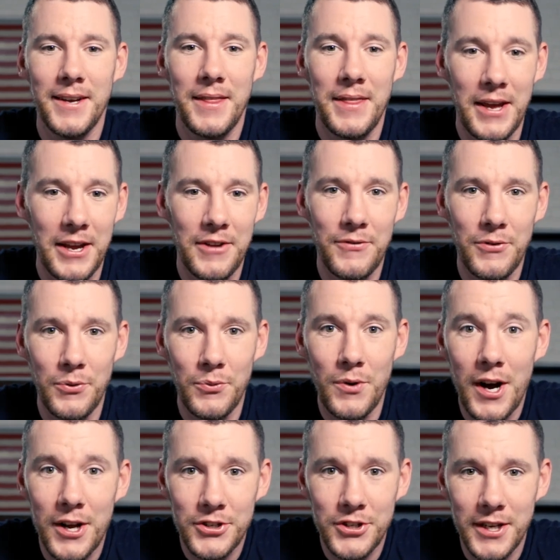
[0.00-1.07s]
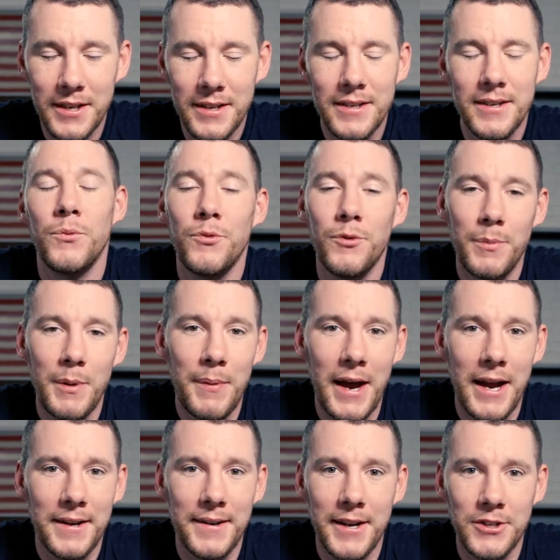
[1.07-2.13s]
Thank you for watching. We'll be
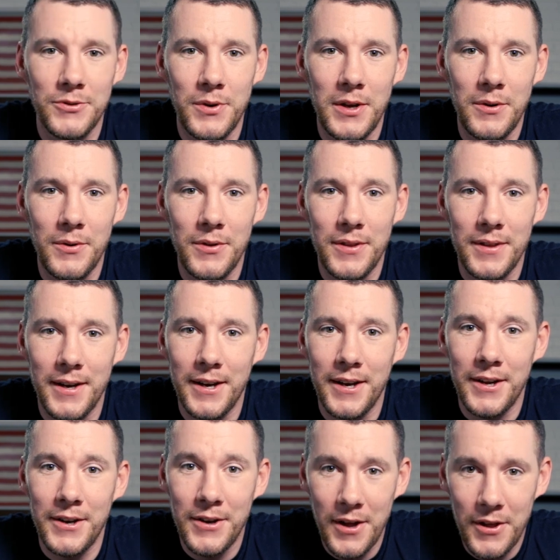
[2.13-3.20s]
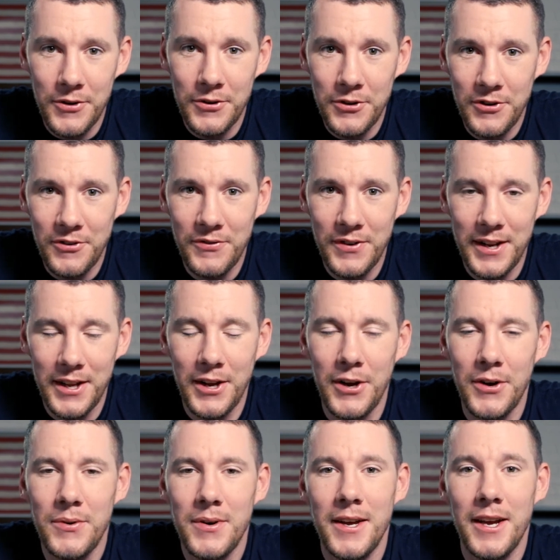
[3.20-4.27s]
back next week with another new
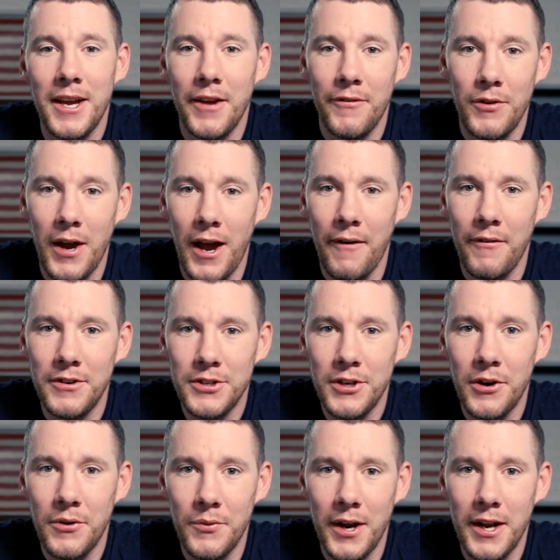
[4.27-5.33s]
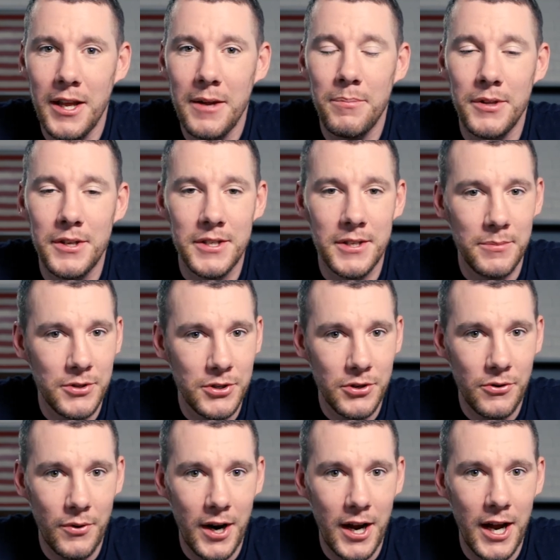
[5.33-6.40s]
video. If you haven't already, please
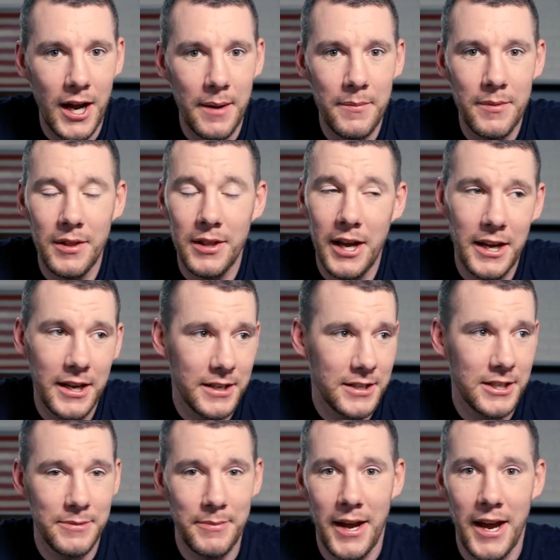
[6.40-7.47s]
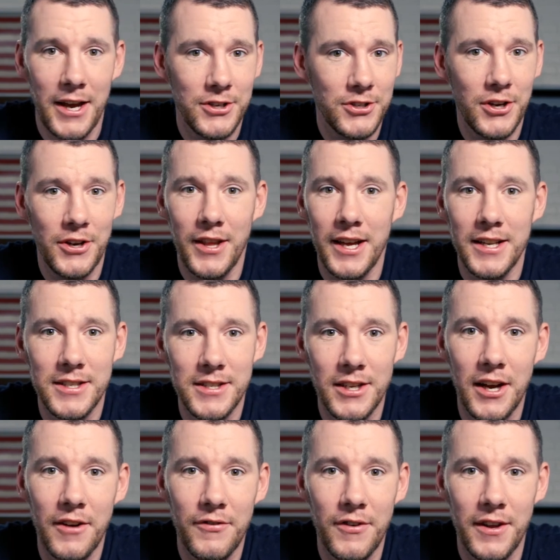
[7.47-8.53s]
subscribe, like, smash, all that
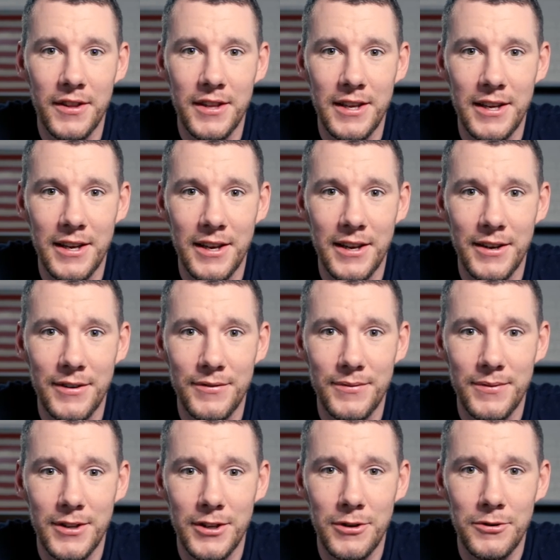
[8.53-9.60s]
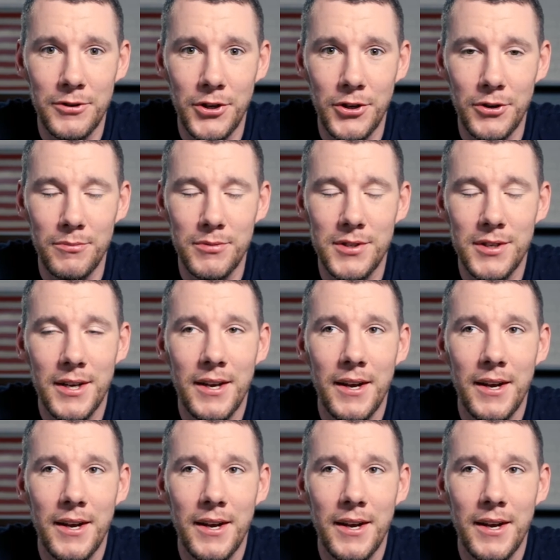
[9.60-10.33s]
stuff on the YouTubes.